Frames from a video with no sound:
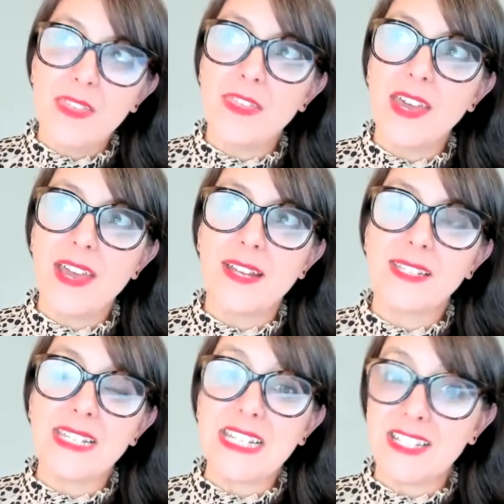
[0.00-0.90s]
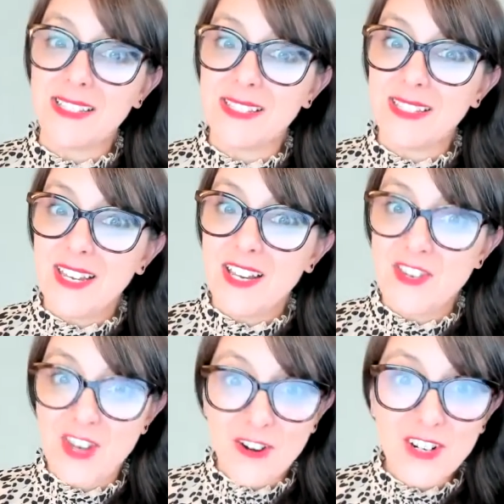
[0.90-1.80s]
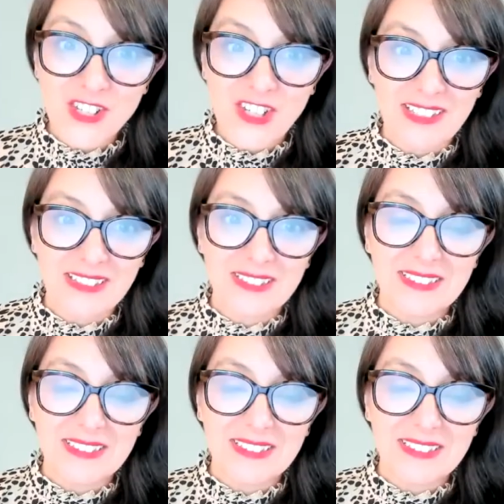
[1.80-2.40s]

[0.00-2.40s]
that is nourishing,